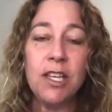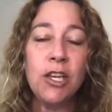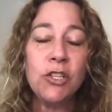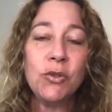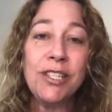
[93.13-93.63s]

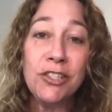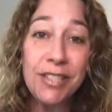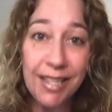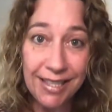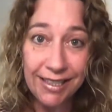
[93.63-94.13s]
So here's the
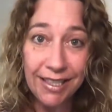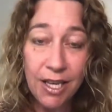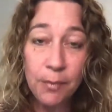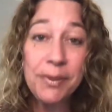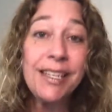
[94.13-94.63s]
thing.
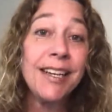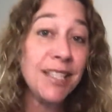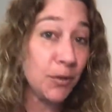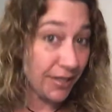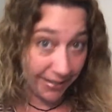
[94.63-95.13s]
Because I
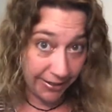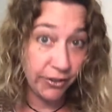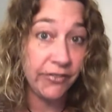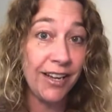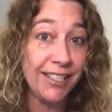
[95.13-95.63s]
was
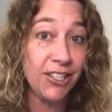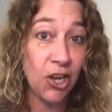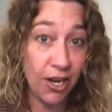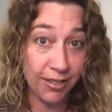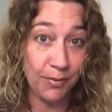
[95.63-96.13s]
terrified to
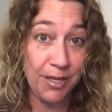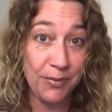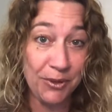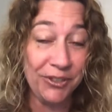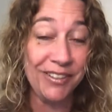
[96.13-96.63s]
talk to
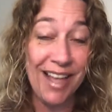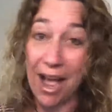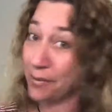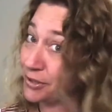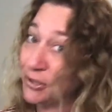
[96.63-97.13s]
people,
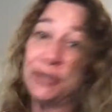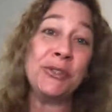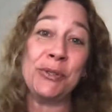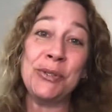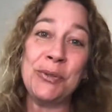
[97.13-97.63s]
absolute
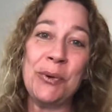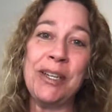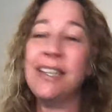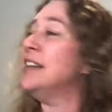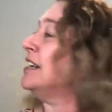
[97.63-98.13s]
true
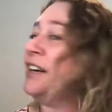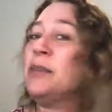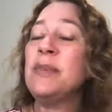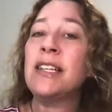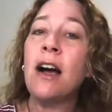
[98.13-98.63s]
story, right?
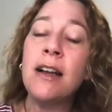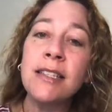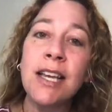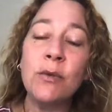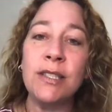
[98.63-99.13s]
Because
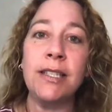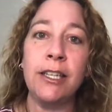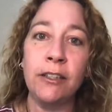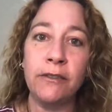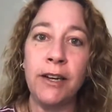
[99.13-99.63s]
I was
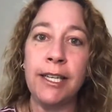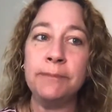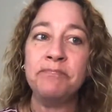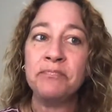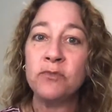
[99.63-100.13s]
terrified
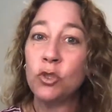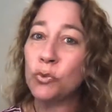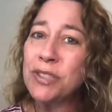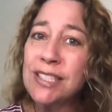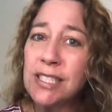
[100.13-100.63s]
to
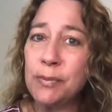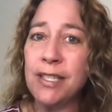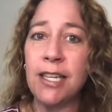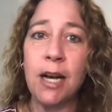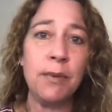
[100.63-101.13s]
really
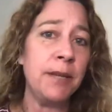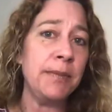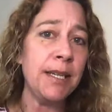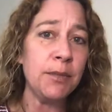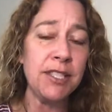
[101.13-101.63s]
speak up and
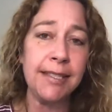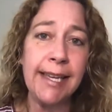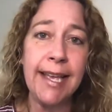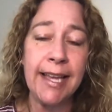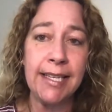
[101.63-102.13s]
be able to say
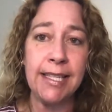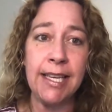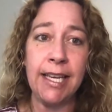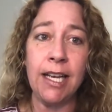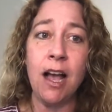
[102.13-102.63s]

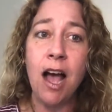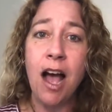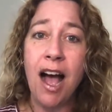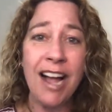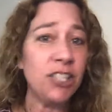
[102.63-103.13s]
anything,
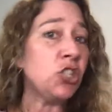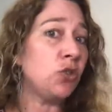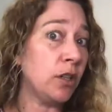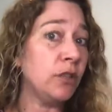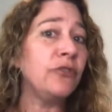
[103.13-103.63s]
I
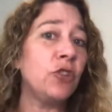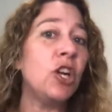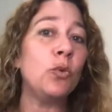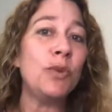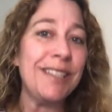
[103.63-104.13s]
struggled for
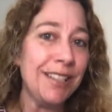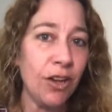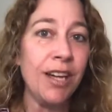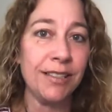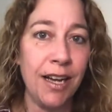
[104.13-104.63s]
a really
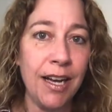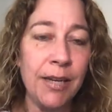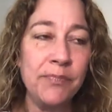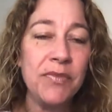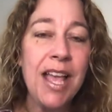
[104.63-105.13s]
long time.